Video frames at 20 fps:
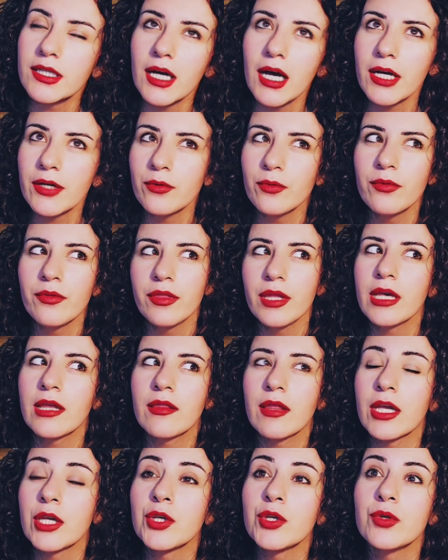I don't think
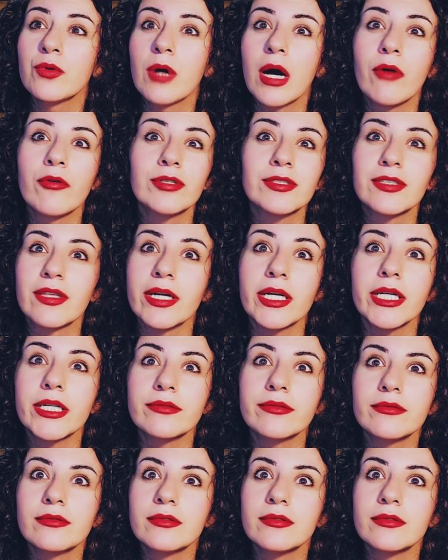they knew I was there.